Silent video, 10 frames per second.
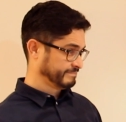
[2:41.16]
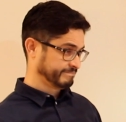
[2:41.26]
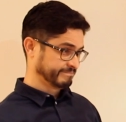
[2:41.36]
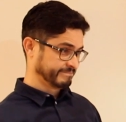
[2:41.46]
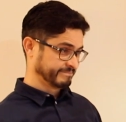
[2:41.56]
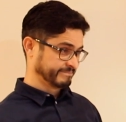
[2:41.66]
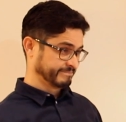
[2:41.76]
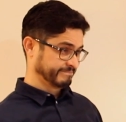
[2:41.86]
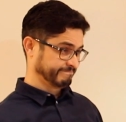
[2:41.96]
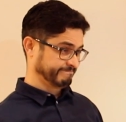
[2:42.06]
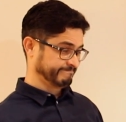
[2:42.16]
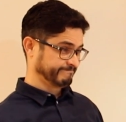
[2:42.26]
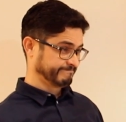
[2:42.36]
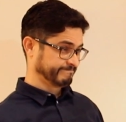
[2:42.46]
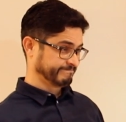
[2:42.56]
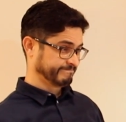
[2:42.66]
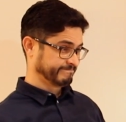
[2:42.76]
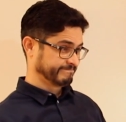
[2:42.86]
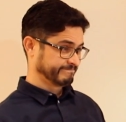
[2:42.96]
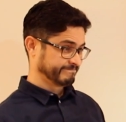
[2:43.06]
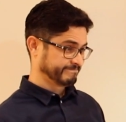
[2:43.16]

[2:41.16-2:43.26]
(silence)